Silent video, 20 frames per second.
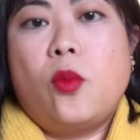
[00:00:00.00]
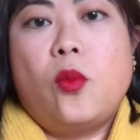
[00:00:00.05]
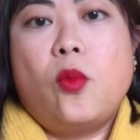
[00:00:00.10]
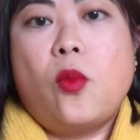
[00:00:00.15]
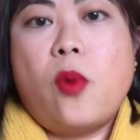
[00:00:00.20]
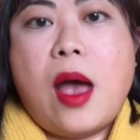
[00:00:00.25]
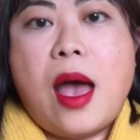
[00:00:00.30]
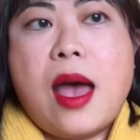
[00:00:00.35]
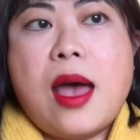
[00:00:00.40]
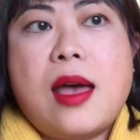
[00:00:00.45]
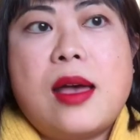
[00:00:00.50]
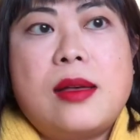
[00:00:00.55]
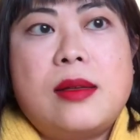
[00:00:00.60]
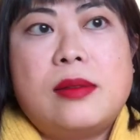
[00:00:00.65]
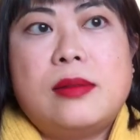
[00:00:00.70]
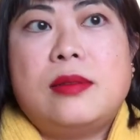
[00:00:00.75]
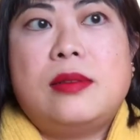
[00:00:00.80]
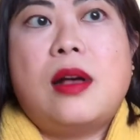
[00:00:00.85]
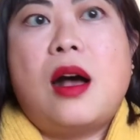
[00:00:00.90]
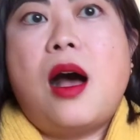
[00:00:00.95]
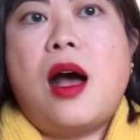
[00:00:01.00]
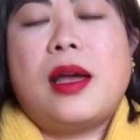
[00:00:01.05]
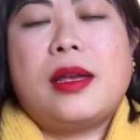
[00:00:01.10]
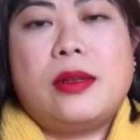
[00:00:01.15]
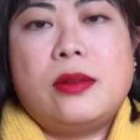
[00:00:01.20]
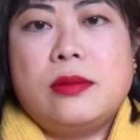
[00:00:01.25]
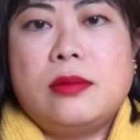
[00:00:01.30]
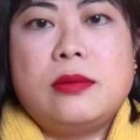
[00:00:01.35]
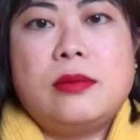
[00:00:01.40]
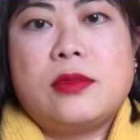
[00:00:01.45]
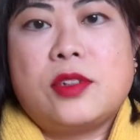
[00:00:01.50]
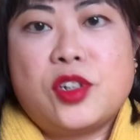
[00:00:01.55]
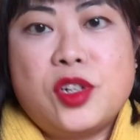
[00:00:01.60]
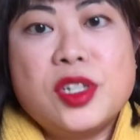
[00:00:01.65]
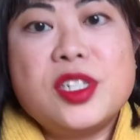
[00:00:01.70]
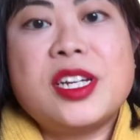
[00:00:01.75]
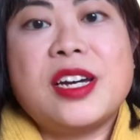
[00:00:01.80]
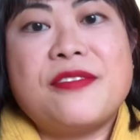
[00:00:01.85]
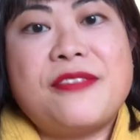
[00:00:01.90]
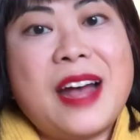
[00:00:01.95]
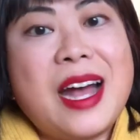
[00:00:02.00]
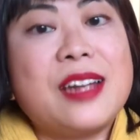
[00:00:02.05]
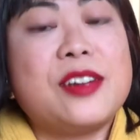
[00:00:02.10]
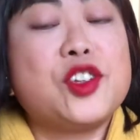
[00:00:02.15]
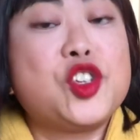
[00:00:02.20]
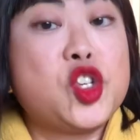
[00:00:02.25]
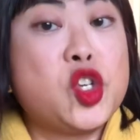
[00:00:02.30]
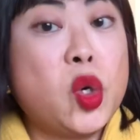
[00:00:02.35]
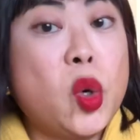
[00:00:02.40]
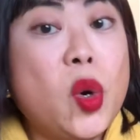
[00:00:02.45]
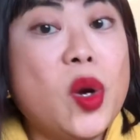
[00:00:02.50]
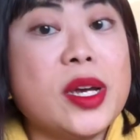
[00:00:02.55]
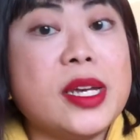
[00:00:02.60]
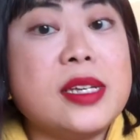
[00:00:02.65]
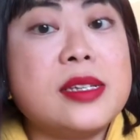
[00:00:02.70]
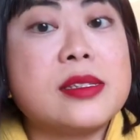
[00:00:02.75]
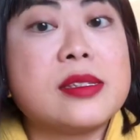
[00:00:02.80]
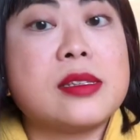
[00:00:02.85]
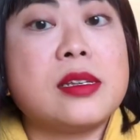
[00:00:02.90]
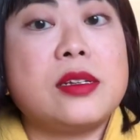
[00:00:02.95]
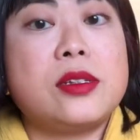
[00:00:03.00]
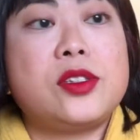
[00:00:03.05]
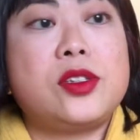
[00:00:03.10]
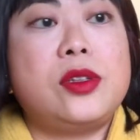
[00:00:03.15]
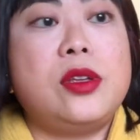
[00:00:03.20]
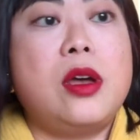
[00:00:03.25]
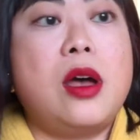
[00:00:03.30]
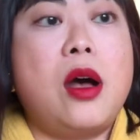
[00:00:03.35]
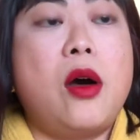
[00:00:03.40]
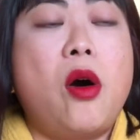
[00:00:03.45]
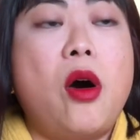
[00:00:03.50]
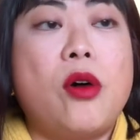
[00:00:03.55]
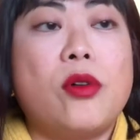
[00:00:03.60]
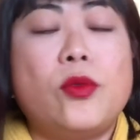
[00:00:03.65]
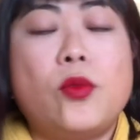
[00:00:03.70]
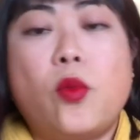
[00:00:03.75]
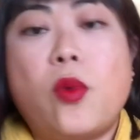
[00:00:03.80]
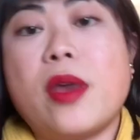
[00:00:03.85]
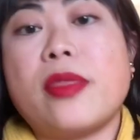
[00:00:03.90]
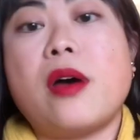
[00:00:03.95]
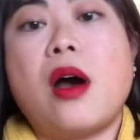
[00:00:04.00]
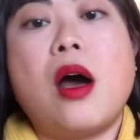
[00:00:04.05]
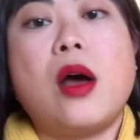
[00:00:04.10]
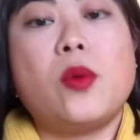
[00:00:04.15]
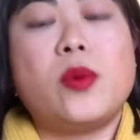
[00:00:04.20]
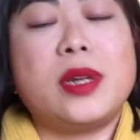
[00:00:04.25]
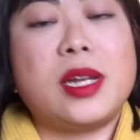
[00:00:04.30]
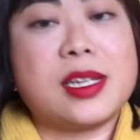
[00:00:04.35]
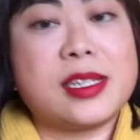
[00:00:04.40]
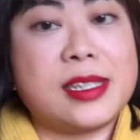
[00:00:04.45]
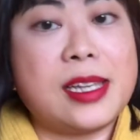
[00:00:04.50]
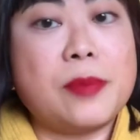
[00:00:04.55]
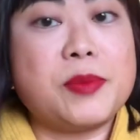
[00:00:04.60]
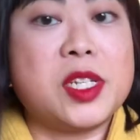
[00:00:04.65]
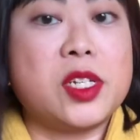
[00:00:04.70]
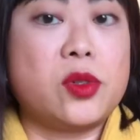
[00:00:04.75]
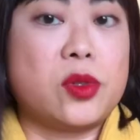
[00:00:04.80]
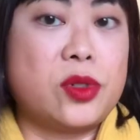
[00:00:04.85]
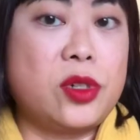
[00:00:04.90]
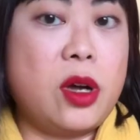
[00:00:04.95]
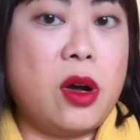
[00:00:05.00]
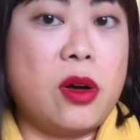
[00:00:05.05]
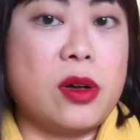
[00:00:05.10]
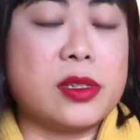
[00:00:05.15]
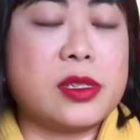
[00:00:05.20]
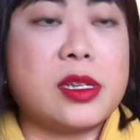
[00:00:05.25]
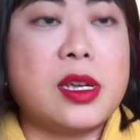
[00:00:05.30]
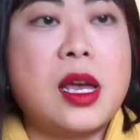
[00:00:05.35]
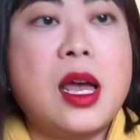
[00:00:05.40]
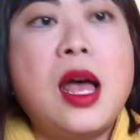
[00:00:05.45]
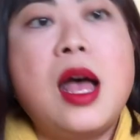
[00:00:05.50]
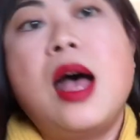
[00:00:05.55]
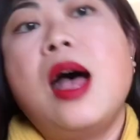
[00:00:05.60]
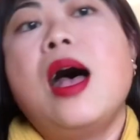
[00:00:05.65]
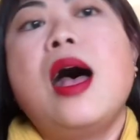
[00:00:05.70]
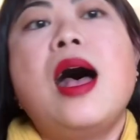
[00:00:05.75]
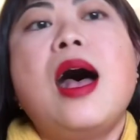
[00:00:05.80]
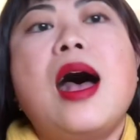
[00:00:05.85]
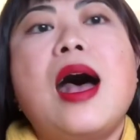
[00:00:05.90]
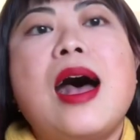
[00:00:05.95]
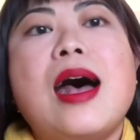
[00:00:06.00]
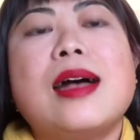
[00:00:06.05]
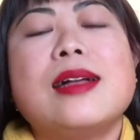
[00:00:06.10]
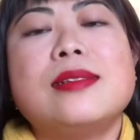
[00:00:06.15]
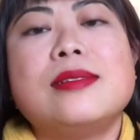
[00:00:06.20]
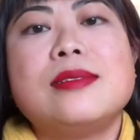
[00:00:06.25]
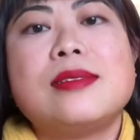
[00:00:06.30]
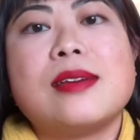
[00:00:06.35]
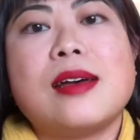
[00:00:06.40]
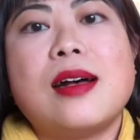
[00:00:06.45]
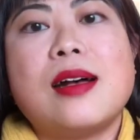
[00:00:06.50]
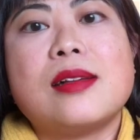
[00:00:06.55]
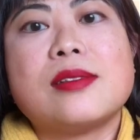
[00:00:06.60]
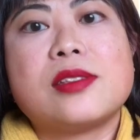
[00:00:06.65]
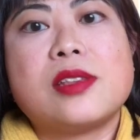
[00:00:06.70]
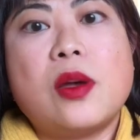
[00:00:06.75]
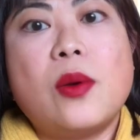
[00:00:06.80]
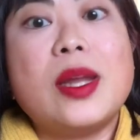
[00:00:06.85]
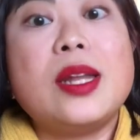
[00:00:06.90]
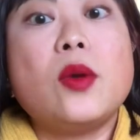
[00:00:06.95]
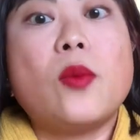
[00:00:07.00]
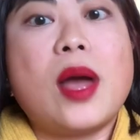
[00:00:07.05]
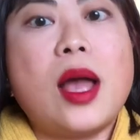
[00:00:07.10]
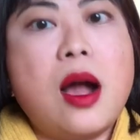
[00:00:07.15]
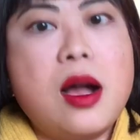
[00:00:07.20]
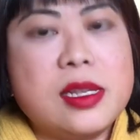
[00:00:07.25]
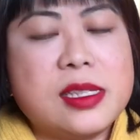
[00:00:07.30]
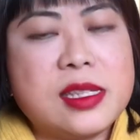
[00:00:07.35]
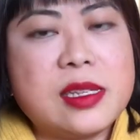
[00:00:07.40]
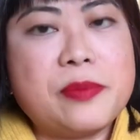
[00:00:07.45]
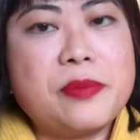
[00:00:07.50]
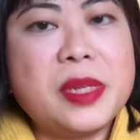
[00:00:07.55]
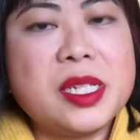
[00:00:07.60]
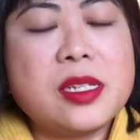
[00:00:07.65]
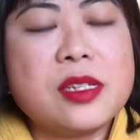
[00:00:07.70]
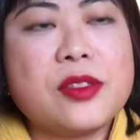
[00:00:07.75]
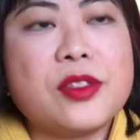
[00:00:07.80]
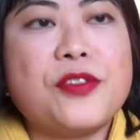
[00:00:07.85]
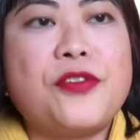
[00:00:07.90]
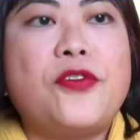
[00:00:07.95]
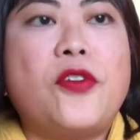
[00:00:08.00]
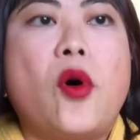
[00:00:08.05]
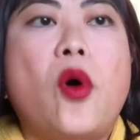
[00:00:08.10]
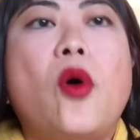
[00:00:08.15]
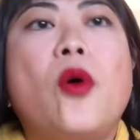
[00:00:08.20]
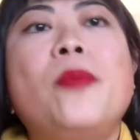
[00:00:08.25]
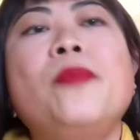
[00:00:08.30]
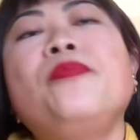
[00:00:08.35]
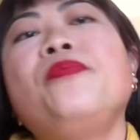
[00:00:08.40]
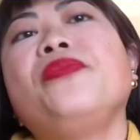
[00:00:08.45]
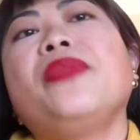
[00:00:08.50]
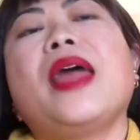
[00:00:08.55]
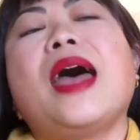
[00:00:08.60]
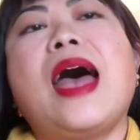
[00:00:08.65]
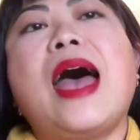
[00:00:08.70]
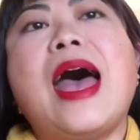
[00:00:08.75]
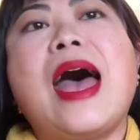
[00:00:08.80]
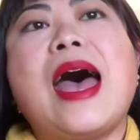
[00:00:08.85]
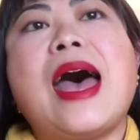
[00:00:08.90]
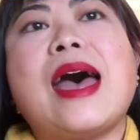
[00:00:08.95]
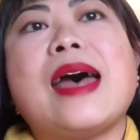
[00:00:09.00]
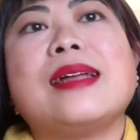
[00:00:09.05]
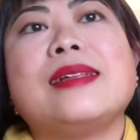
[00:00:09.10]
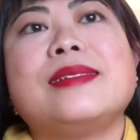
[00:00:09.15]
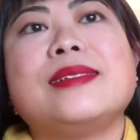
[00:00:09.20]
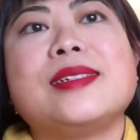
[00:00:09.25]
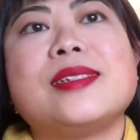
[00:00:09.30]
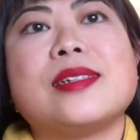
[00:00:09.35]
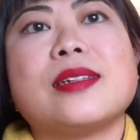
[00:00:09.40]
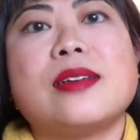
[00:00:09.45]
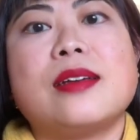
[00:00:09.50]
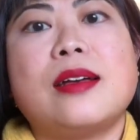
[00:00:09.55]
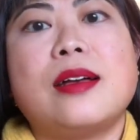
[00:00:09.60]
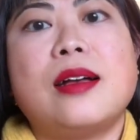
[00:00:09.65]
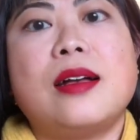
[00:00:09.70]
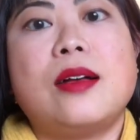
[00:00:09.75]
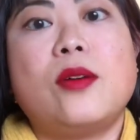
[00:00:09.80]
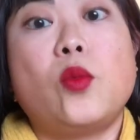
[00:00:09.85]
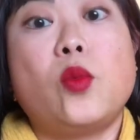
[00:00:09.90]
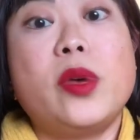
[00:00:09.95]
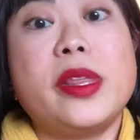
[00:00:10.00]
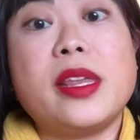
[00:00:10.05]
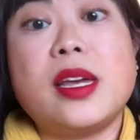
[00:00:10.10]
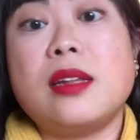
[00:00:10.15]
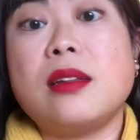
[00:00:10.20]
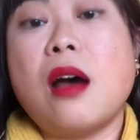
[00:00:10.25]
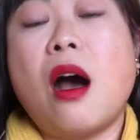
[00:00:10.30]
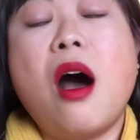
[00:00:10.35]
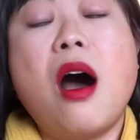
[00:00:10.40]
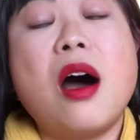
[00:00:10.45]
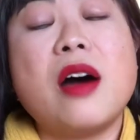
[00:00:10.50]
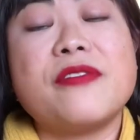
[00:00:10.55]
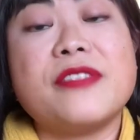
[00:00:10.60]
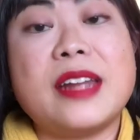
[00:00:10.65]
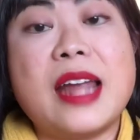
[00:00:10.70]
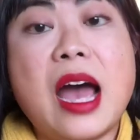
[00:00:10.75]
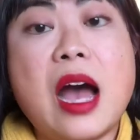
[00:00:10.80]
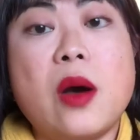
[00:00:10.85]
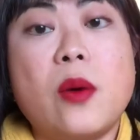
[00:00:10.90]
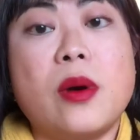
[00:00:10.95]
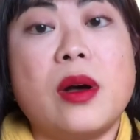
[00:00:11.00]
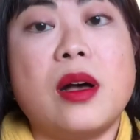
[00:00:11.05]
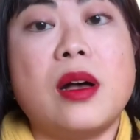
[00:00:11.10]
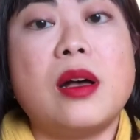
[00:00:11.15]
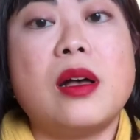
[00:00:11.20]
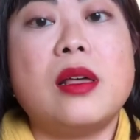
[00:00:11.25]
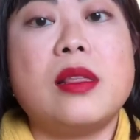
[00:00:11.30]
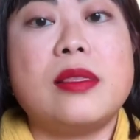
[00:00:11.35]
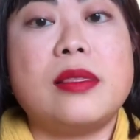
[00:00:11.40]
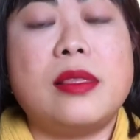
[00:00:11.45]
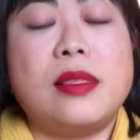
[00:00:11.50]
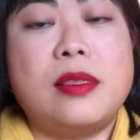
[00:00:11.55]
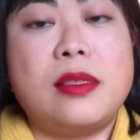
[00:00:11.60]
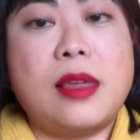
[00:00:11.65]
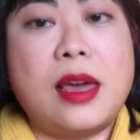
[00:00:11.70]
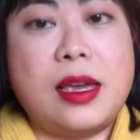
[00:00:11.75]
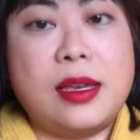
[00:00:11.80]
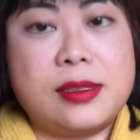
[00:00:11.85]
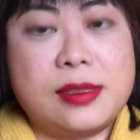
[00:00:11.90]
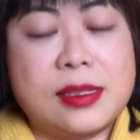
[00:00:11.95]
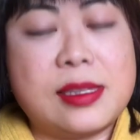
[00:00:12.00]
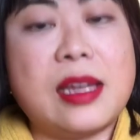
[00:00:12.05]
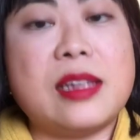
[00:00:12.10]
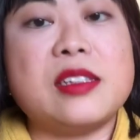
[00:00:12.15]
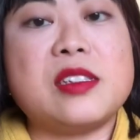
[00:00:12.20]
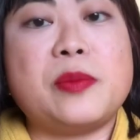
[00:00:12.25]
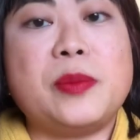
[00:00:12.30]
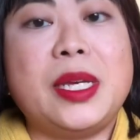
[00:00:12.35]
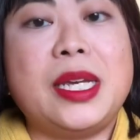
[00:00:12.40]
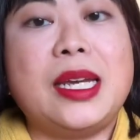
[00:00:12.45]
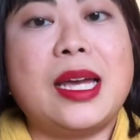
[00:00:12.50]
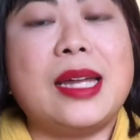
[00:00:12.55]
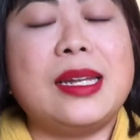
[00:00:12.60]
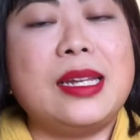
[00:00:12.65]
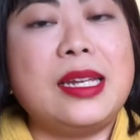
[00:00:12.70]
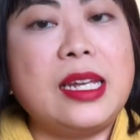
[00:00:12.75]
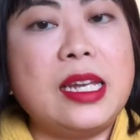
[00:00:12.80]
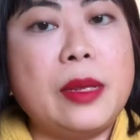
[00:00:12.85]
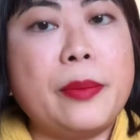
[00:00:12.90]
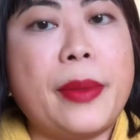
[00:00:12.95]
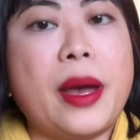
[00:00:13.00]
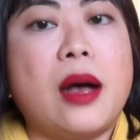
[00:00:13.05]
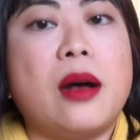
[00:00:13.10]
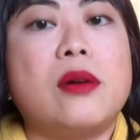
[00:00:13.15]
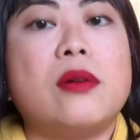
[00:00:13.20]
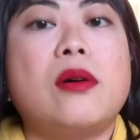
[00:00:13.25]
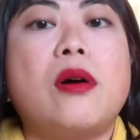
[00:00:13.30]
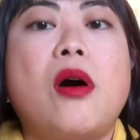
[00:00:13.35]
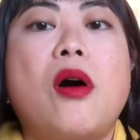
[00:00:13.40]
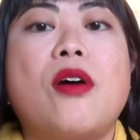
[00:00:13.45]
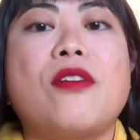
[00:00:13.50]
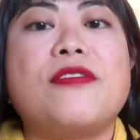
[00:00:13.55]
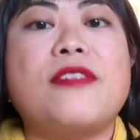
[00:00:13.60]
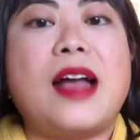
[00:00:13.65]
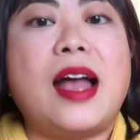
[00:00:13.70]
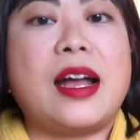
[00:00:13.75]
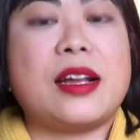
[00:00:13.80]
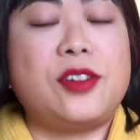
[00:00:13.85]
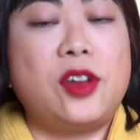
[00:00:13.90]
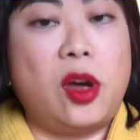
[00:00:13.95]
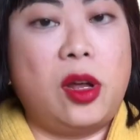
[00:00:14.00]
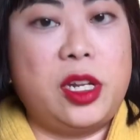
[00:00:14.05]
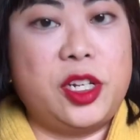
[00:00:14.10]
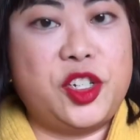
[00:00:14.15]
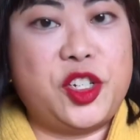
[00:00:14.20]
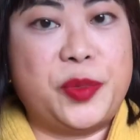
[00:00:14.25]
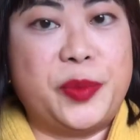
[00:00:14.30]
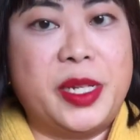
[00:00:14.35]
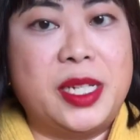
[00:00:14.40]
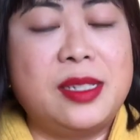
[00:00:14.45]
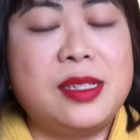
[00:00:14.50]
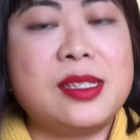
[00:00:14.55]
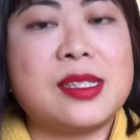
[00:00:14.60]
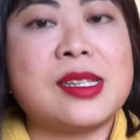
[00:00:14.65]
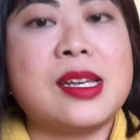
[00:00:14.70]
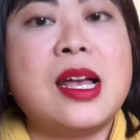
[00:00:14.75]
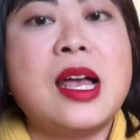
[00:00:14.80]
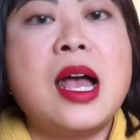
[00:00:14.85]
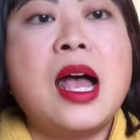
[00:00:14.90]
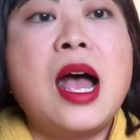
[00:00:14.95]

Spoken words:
where I could have had a choice on whether I would accept it or not. And so anyway, I submitted the form, and within half an hour, they sent me an email of acknowledgement